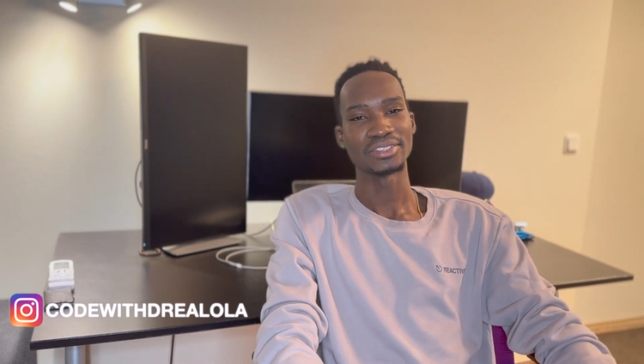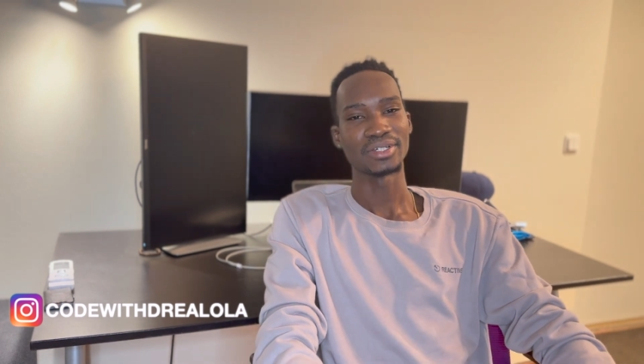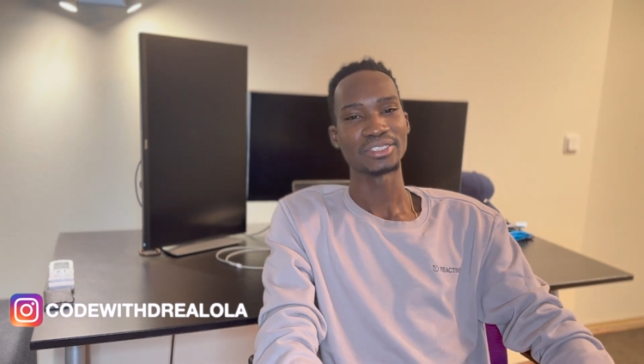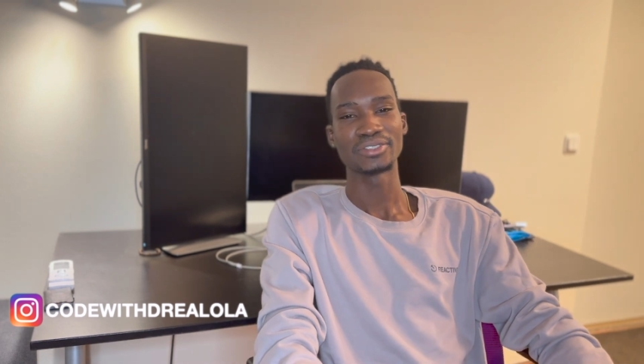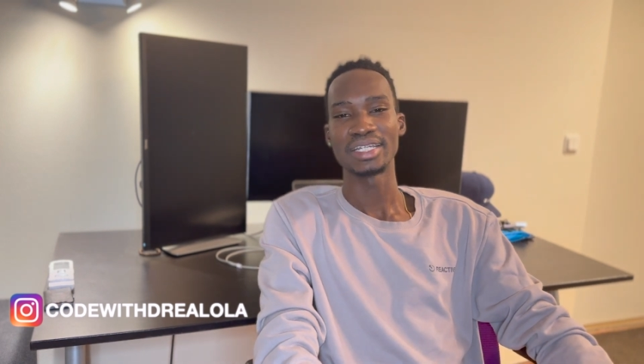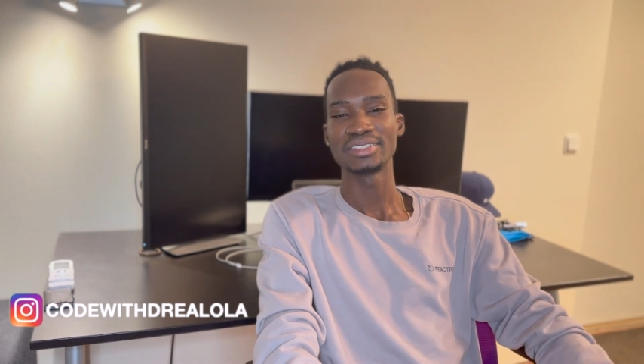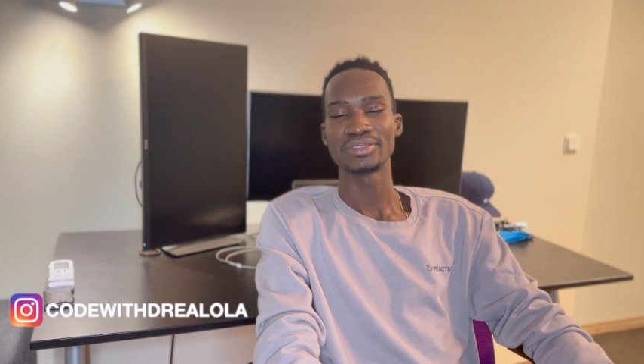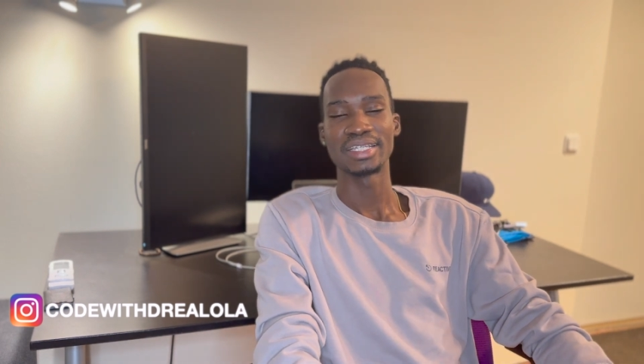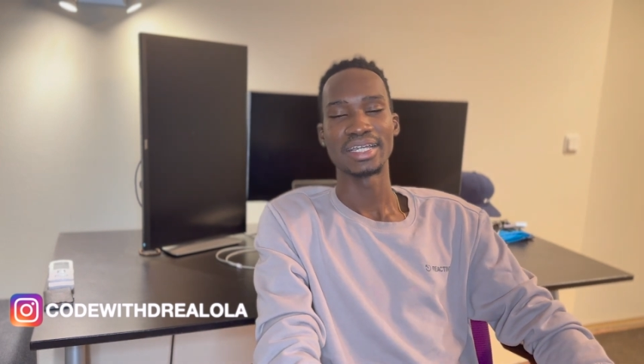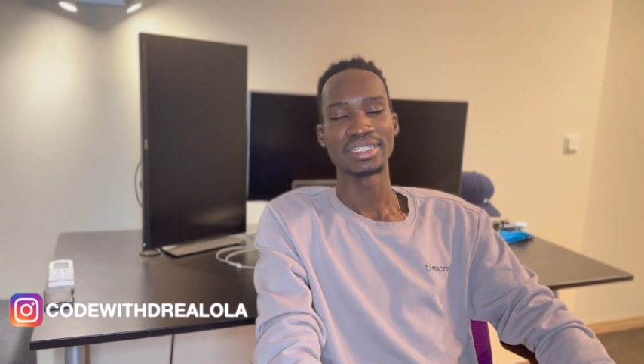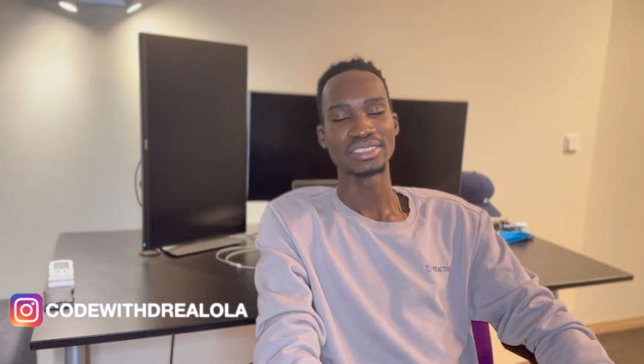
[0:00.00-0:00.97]
you are trying to
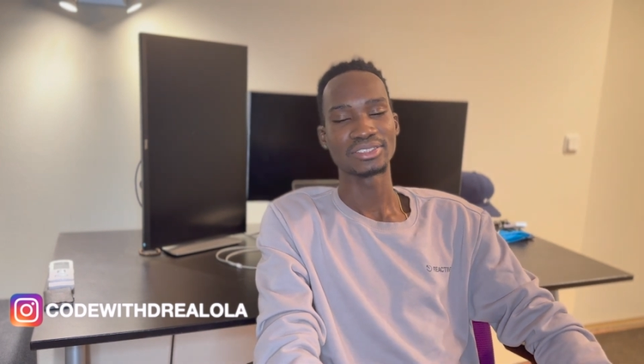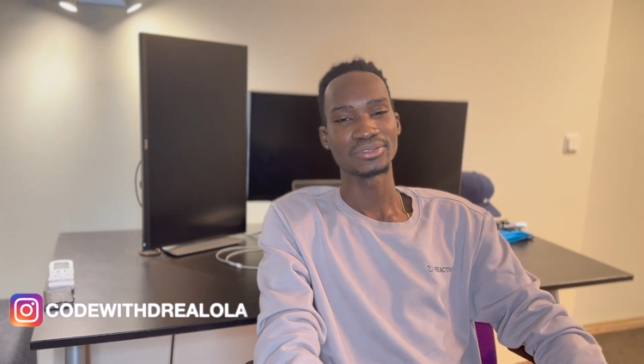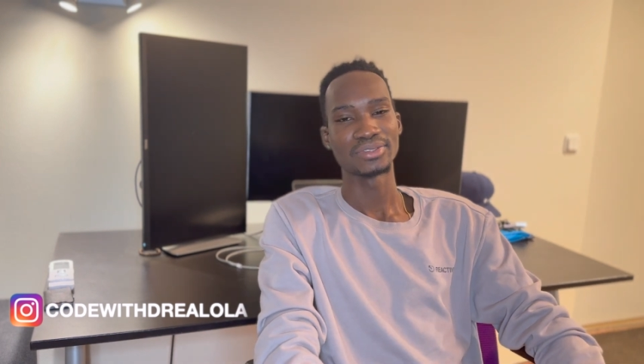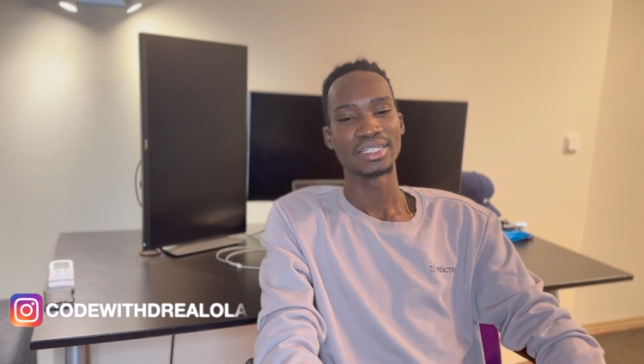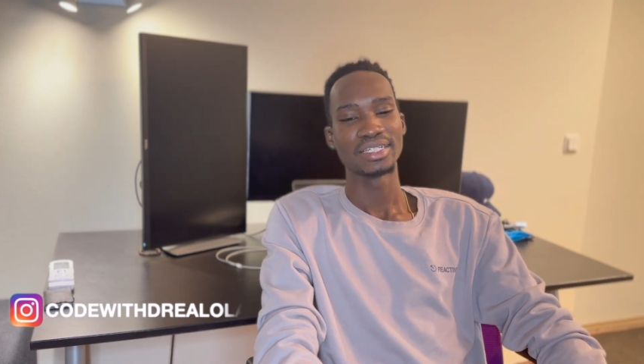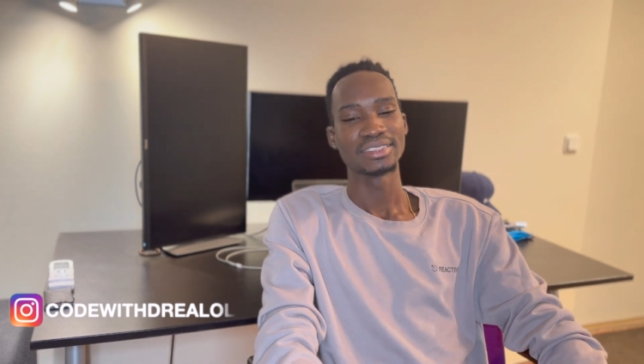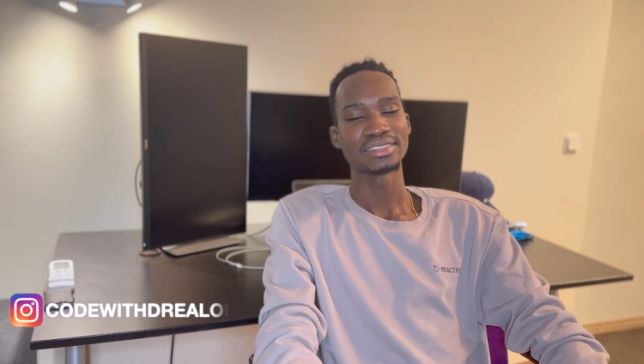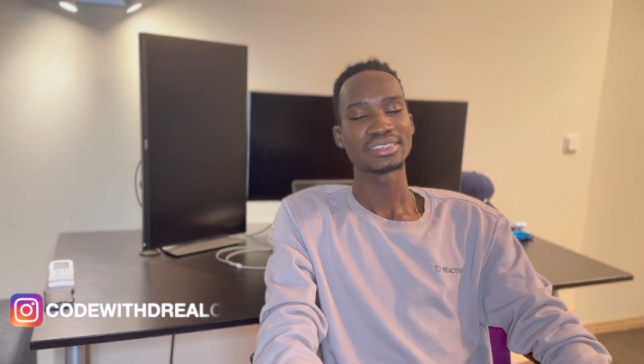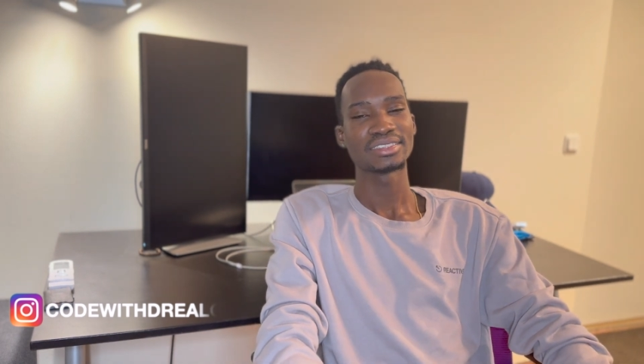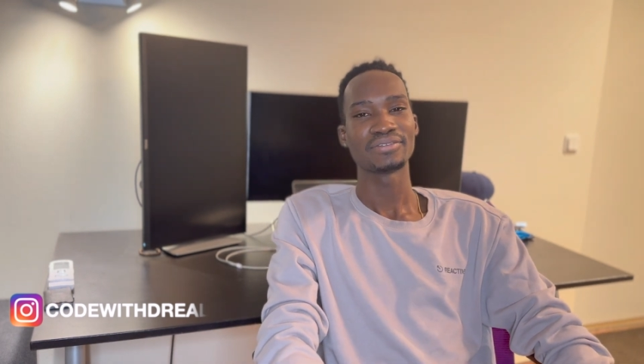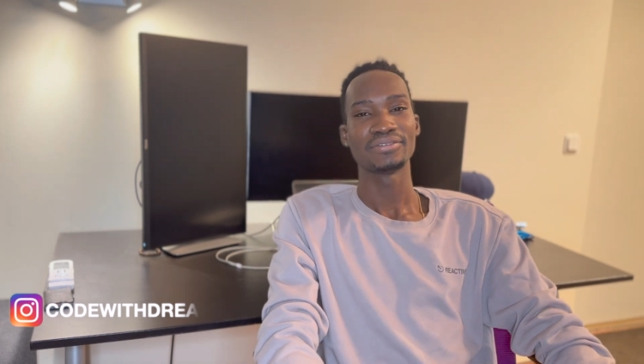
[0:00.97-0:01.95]
get into this
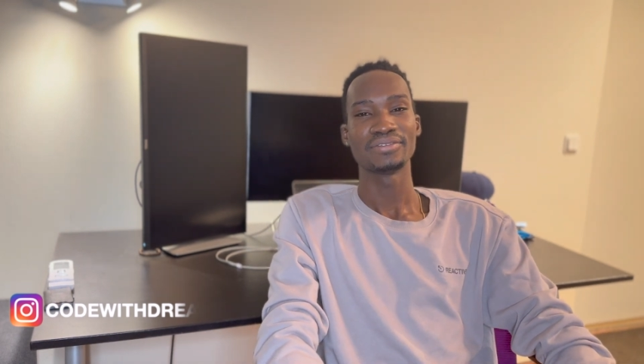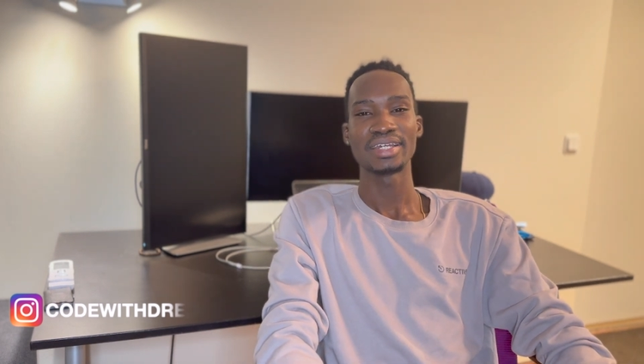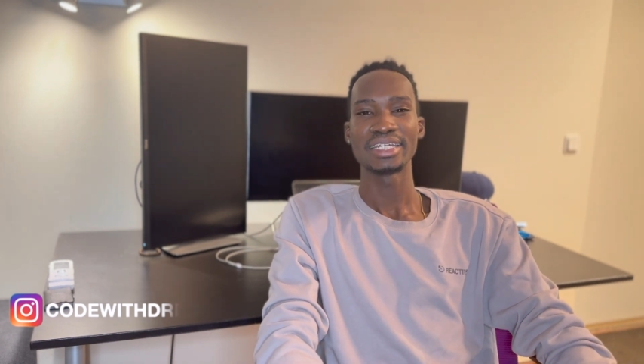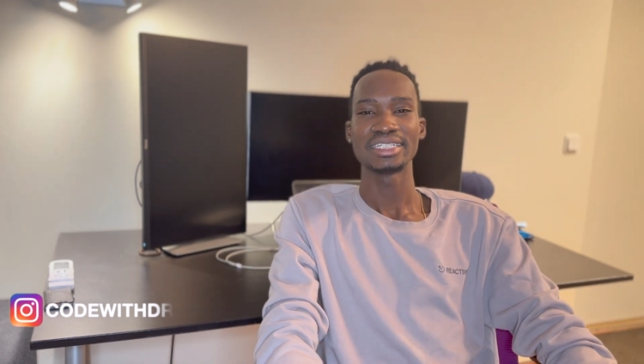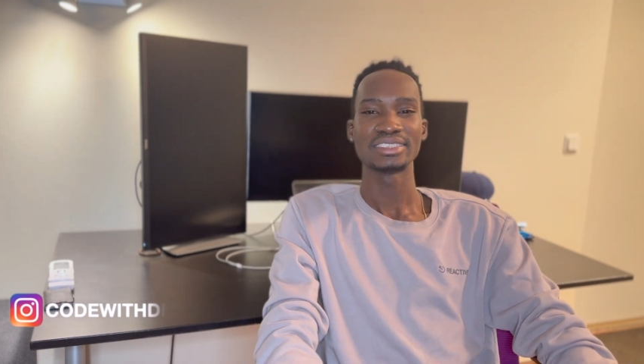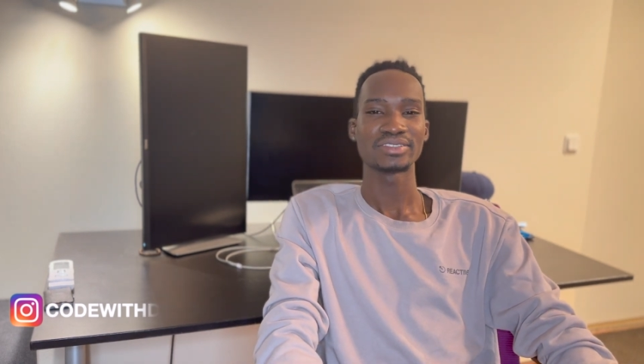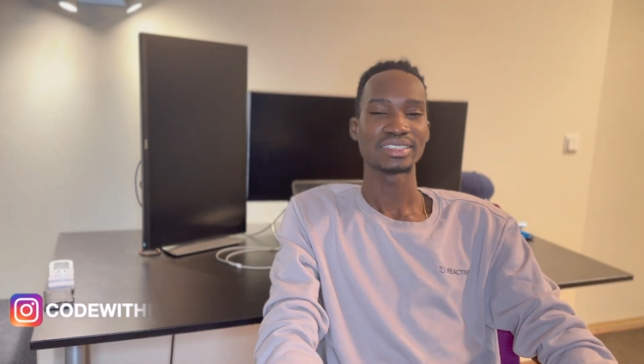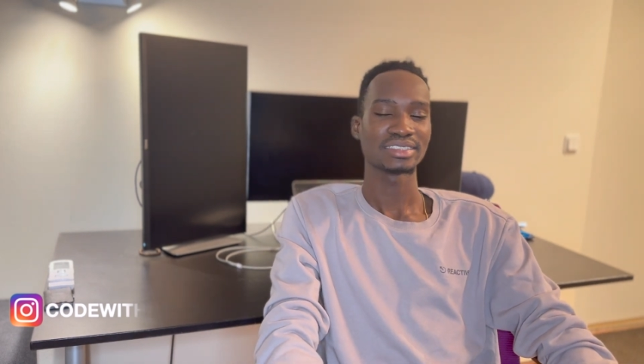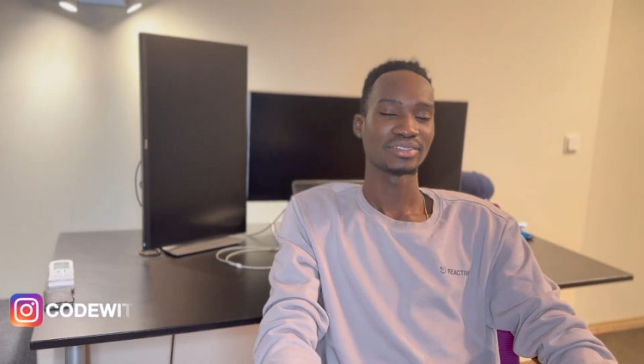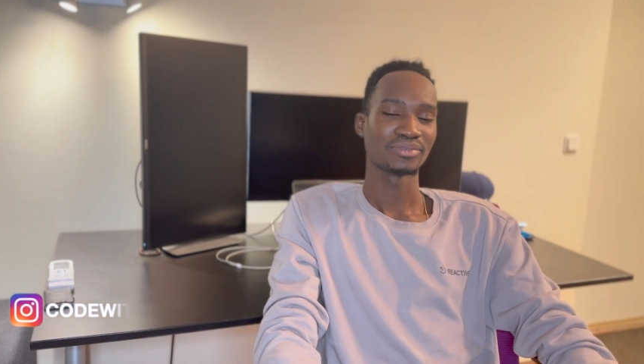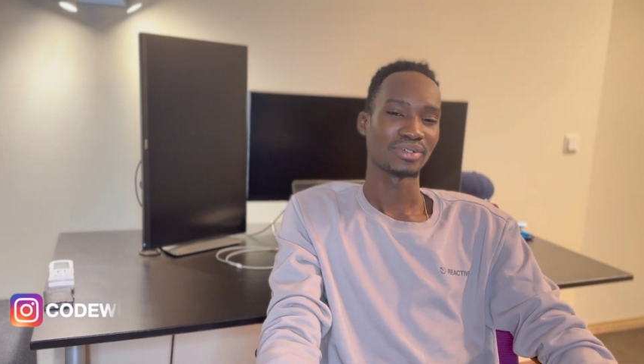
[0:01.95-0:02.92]
is a very
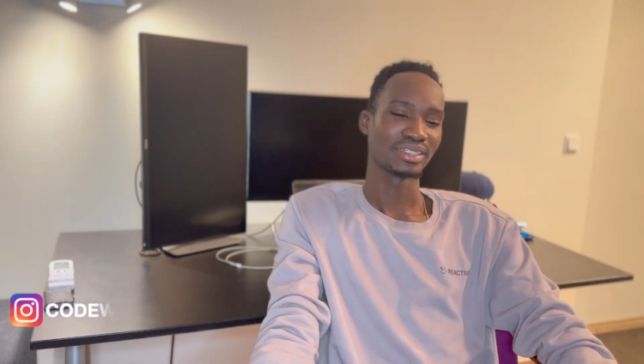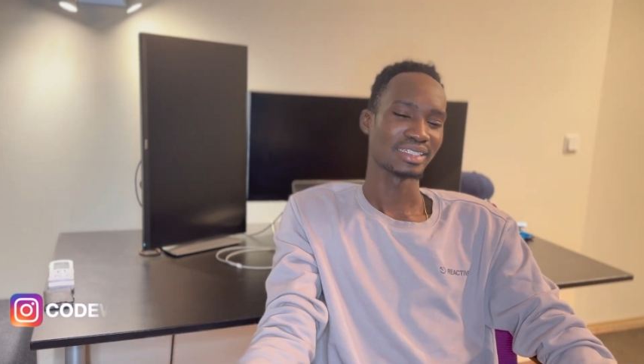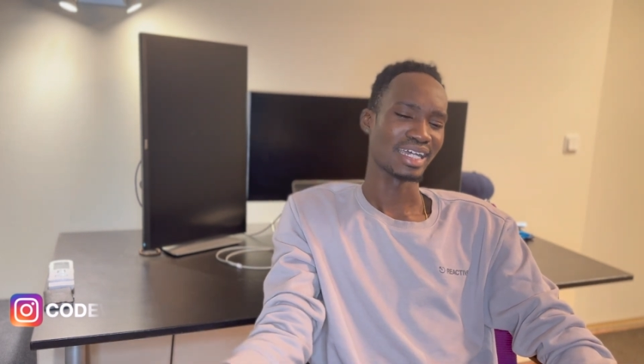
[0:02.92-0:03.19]
interesting one.